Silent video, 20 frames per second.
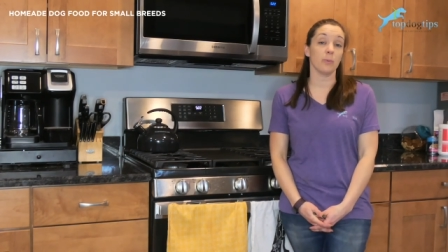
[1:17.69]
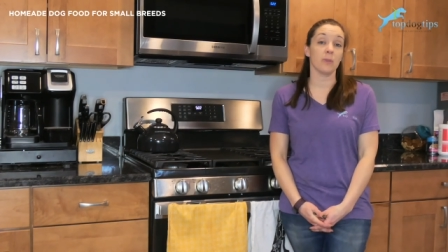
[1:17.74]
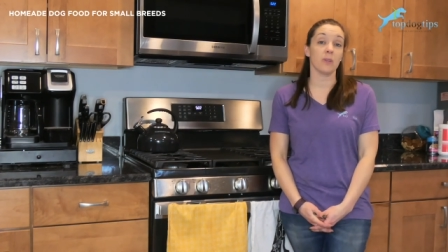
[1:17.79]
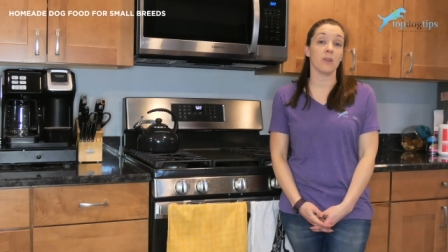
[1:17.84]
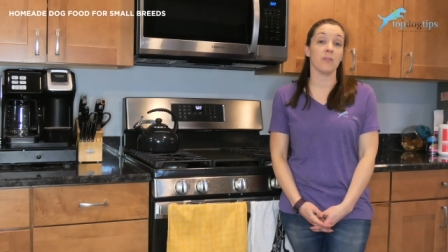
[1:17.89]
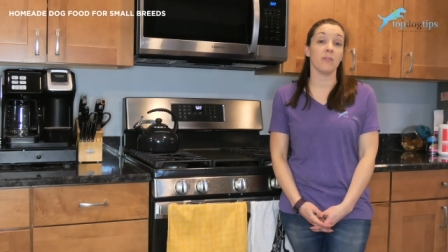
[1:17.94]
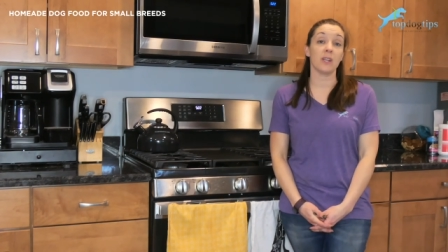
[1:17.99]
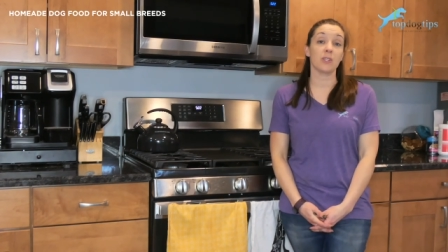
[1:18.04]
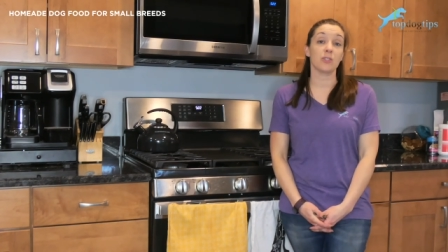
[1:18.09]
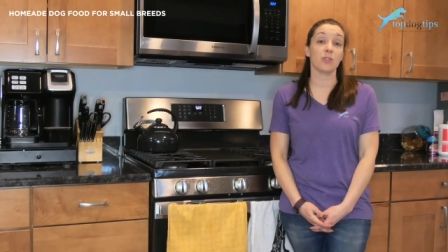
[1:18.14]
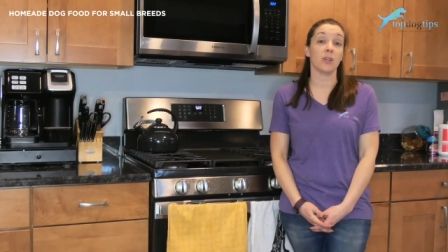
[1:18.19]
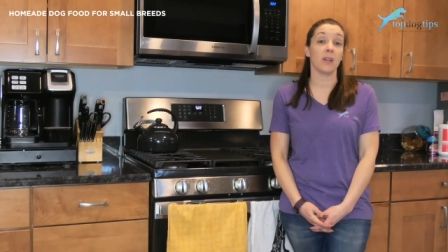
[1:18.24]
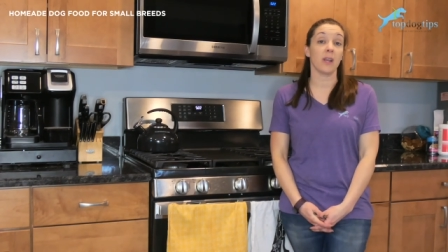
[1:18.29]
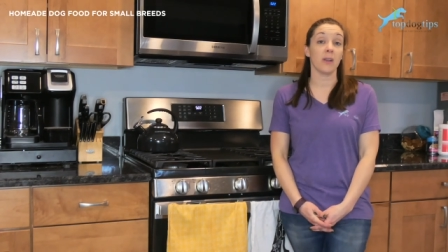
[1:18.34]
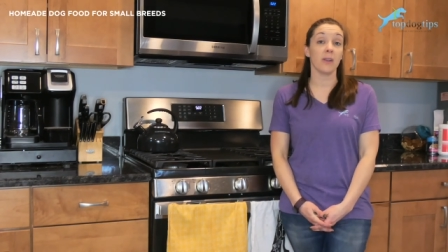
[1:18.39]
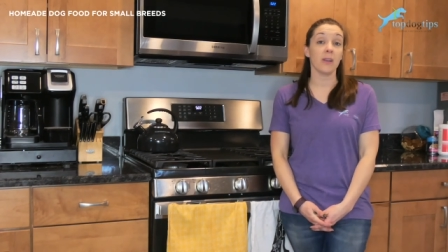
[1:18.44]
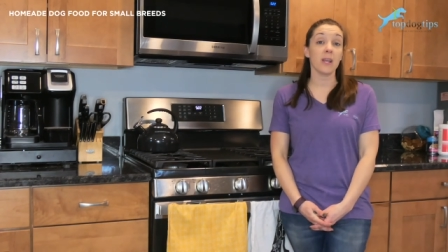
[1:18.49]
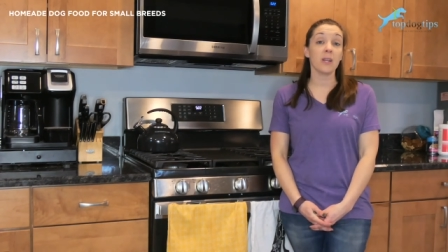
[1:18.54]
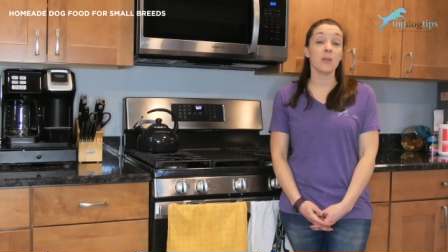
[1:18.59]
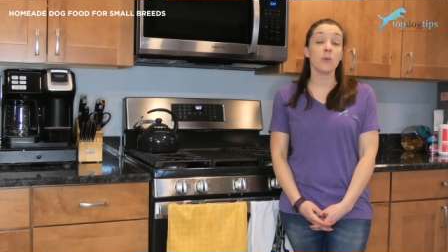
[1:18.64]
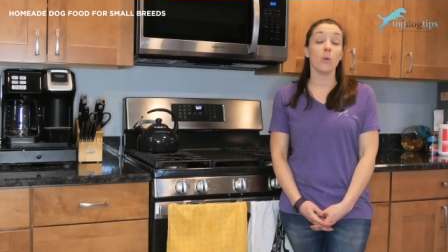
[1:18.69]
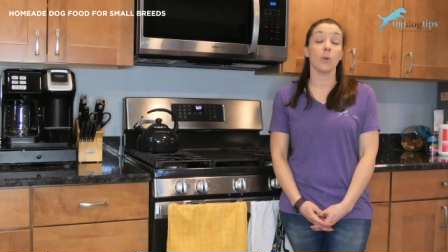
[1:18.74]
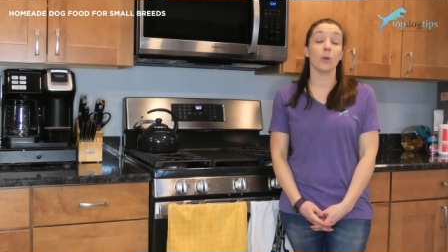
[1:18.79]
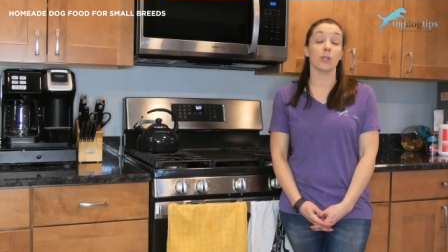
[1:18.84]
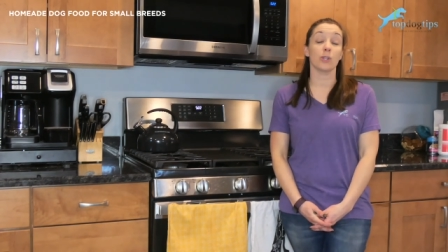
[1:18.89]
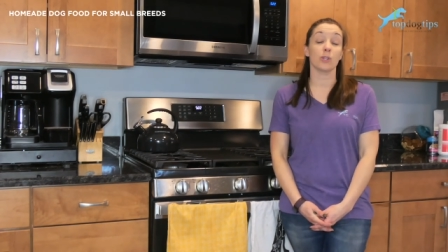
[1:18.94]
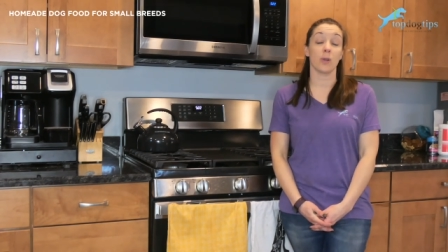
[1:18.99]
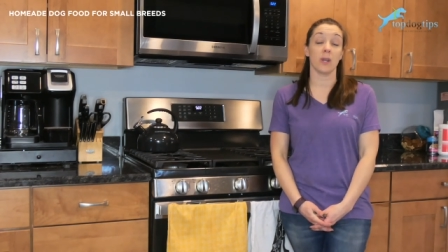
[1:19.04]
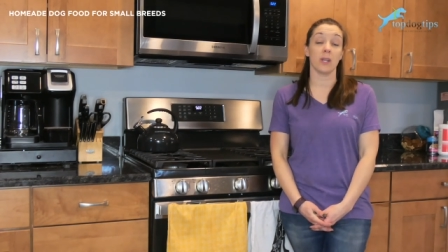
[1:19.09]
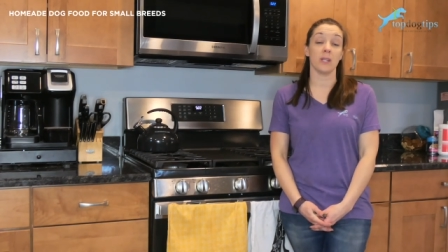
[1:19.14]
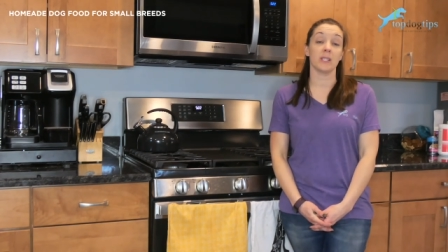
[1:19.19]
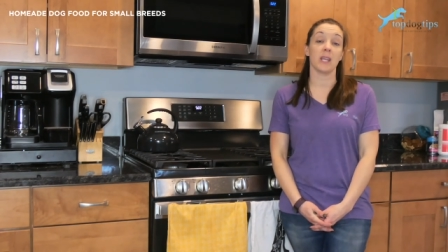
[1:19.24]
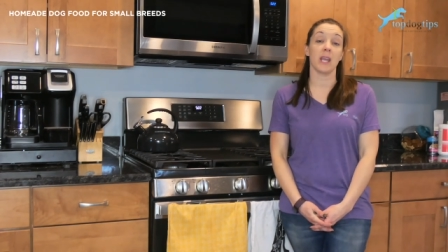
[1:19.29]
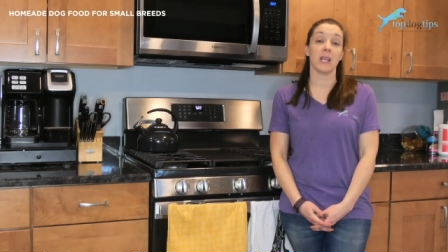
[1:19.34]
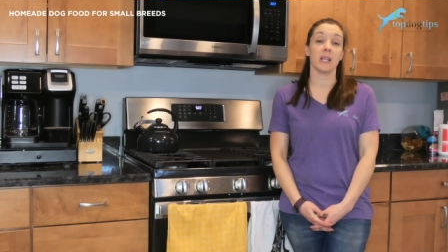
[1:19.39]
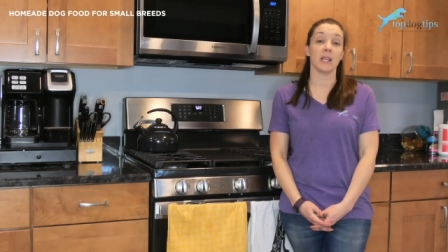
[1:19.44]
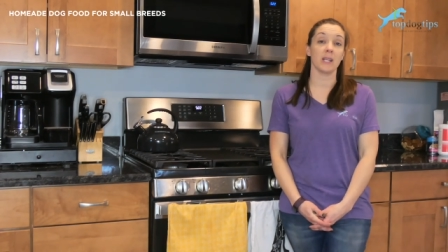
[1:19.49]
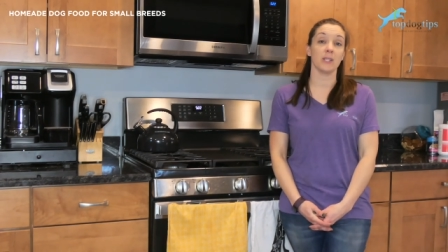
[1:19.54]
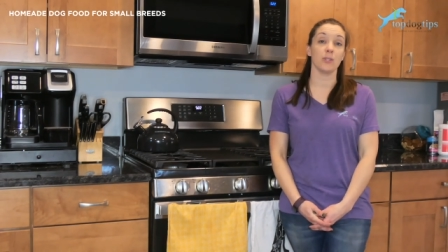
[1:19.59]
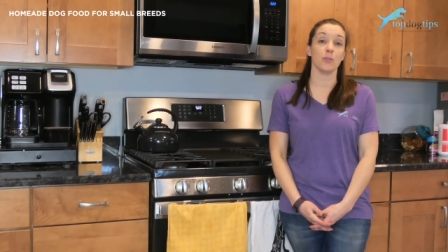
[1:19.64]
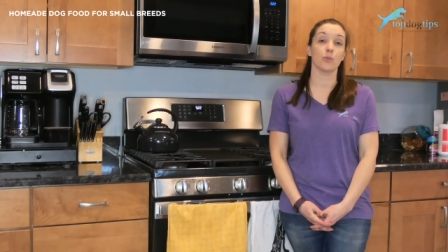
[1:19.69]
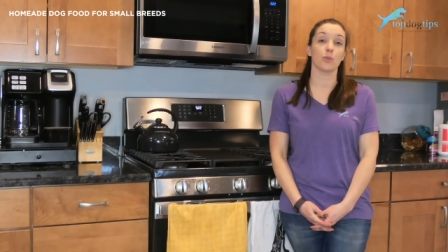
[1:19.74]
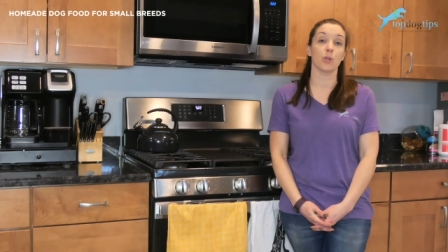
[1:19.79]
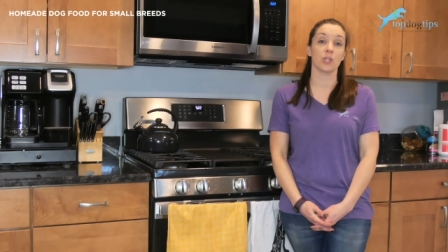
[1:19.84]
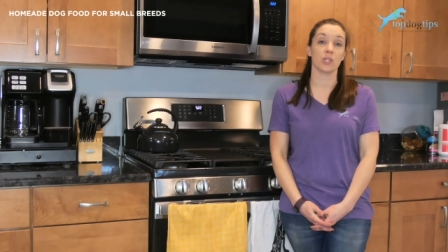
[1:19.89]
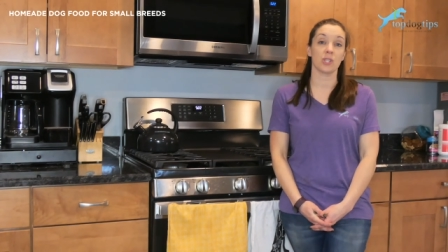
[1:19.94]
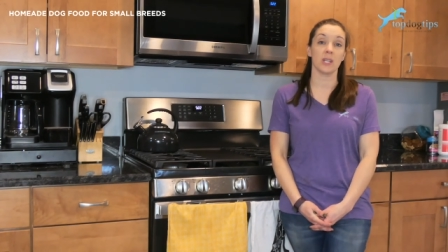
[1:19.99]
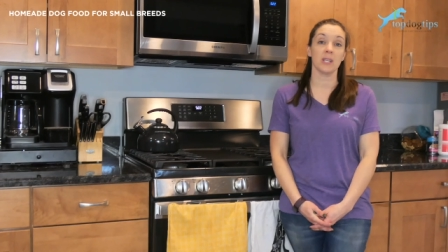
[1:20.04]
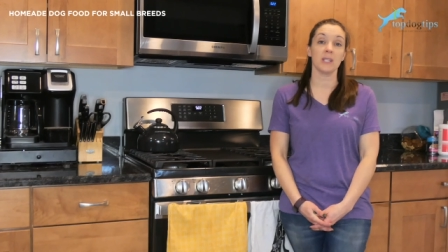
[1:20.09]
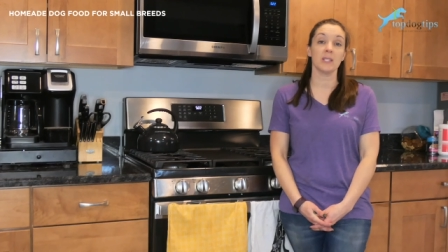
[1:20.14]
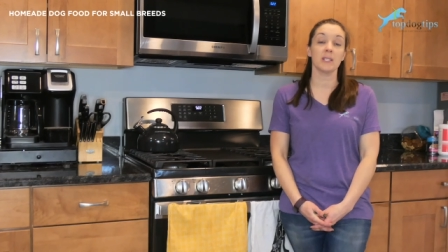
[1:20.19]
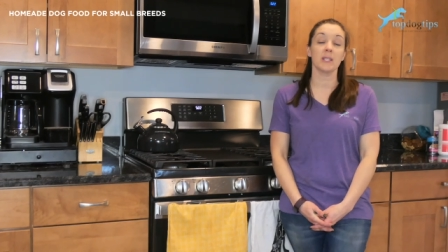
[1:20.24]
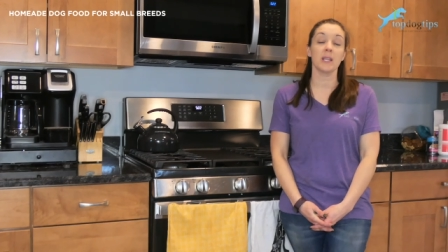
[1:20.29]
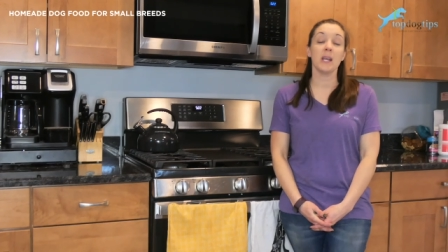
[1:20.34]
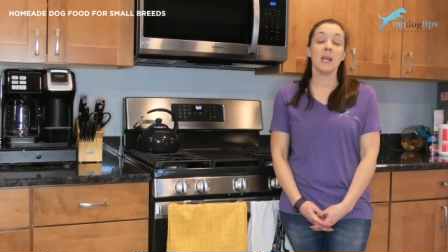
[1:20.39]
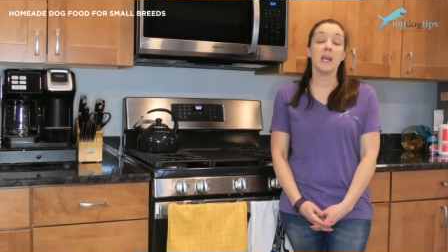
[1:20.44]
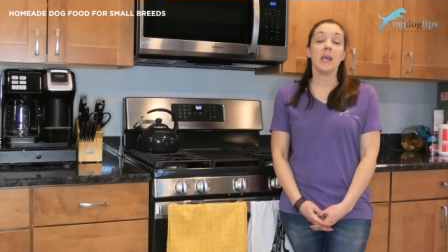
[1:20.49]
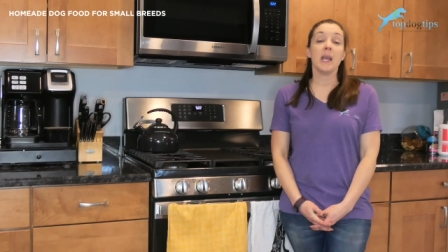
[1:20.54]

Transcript: with your veterinarian or a trained canine nutritionist